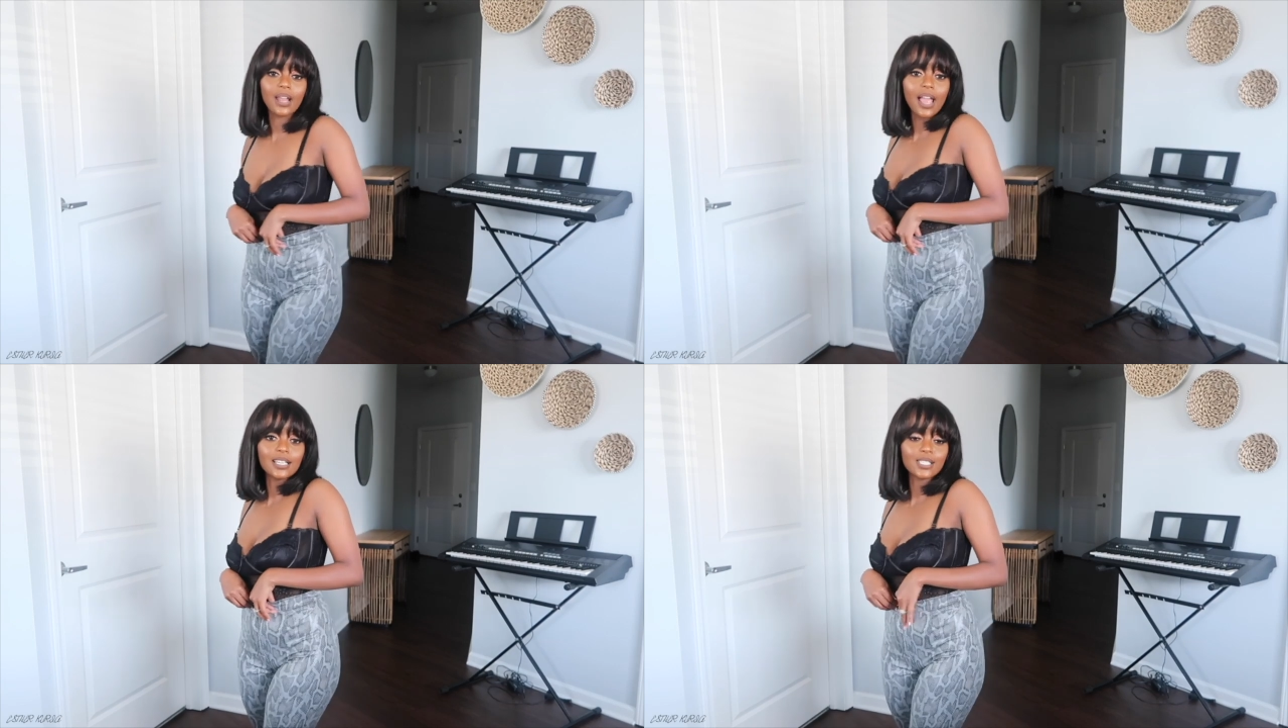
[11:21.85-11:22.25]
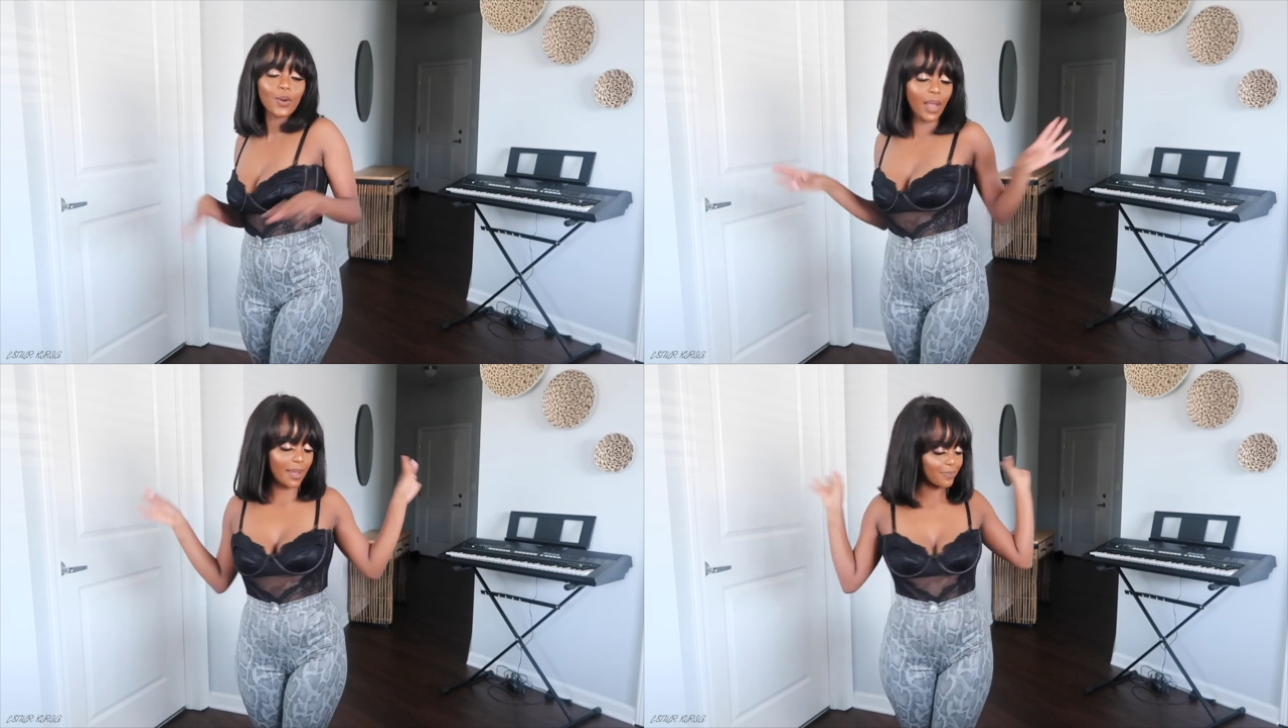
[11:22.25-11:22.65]
nice.
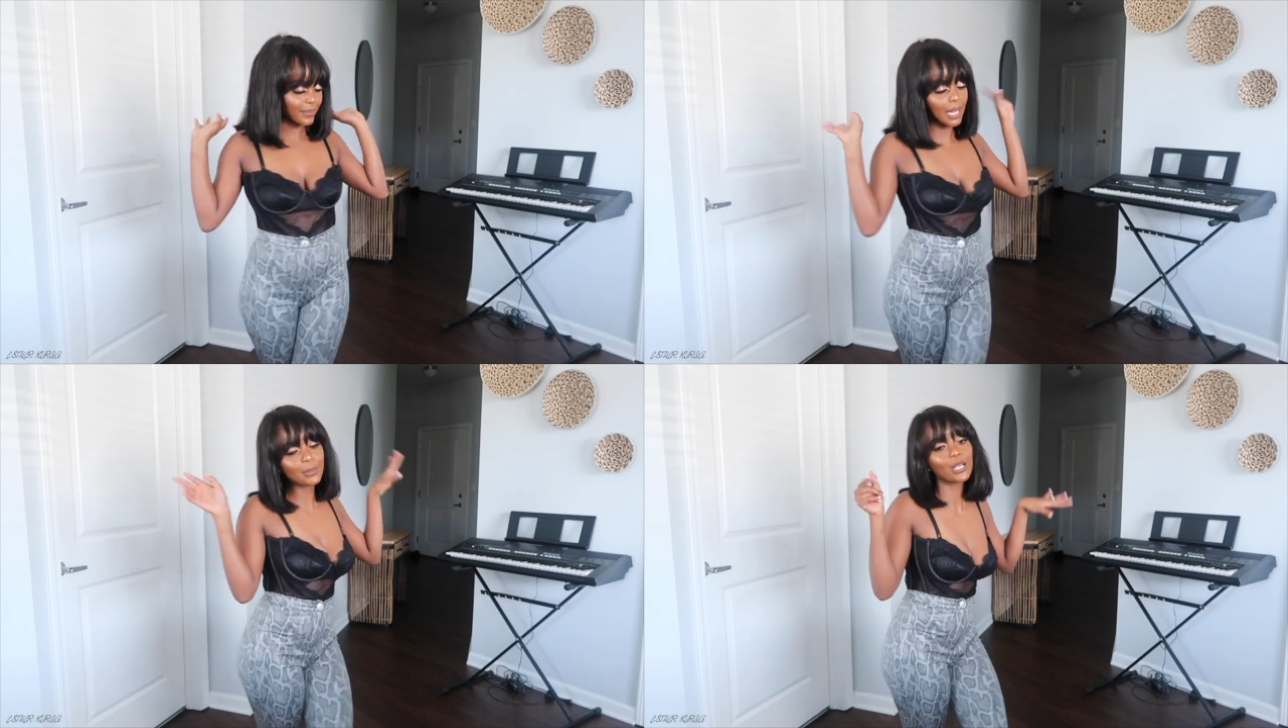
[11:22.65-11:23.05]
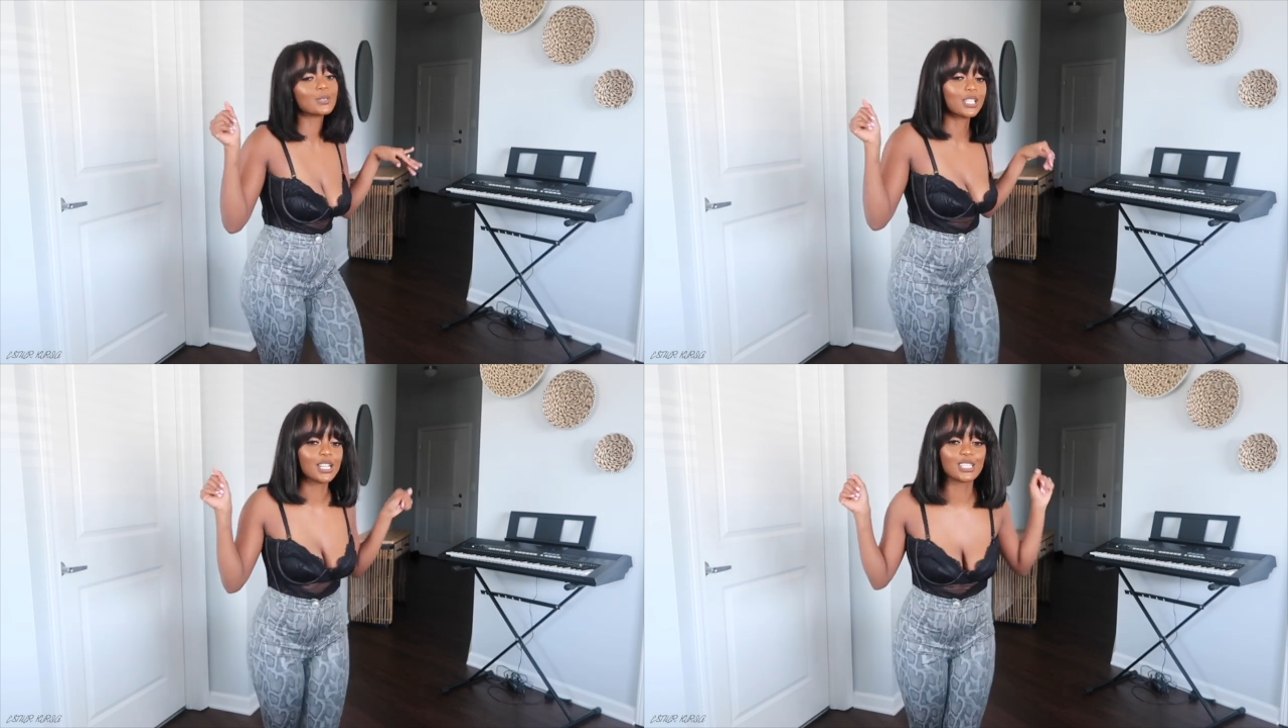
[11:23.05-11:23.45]
Okay, let me
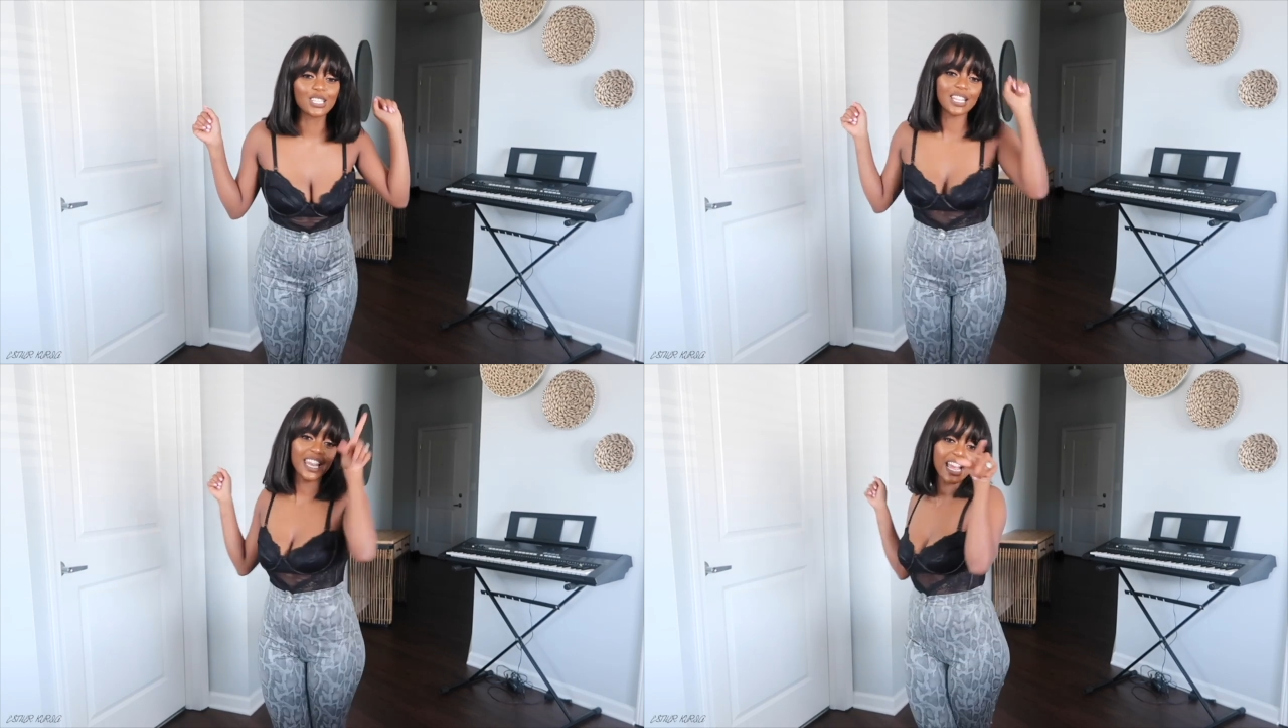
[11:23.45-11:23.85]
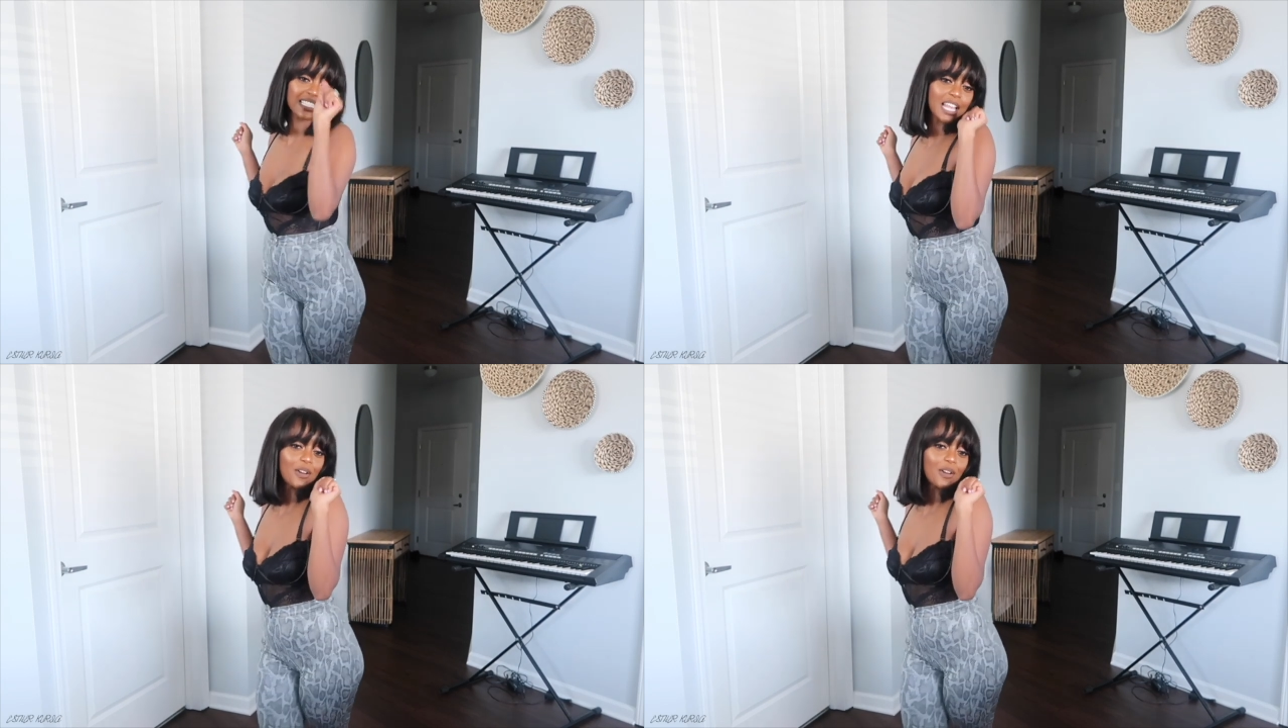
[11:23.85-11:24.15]
go change to the next